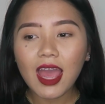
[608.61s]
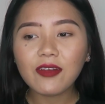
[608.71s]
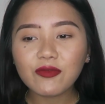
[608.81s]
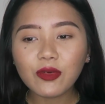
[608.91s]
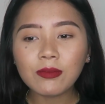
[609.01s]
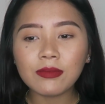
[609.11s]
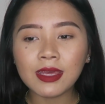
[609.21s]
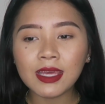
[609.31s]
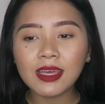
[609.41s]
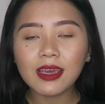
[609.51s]
And for
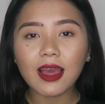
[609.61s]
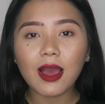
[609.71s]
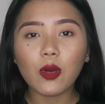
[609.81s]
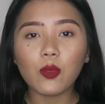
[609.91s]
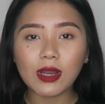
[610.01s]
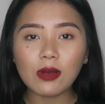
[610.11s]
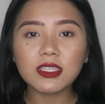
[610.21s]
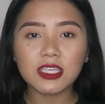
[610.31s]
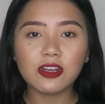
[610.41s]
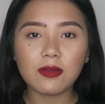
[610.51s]
me, when I
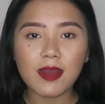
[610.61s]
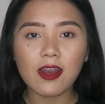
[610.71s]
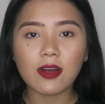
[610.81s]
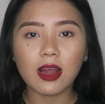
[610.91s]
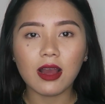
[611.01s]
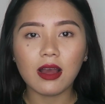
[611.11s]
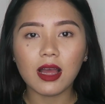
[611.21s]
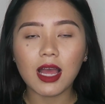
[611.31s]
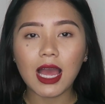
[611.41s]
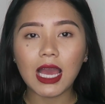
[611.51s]
was here in America,
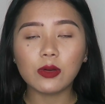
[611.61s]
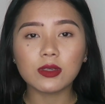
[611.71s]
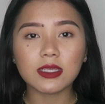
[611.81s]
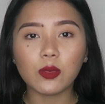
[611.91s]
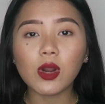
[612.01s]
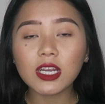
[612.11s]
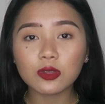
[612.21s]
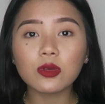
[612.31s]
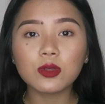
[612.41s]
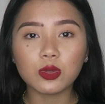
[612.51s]
I was like, what kind
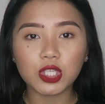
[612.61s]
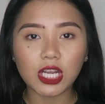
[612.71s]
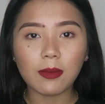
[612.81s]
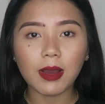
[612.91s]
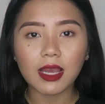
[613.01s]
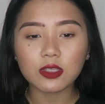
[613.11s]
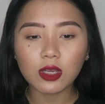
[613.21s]
of swimsuit should I buy?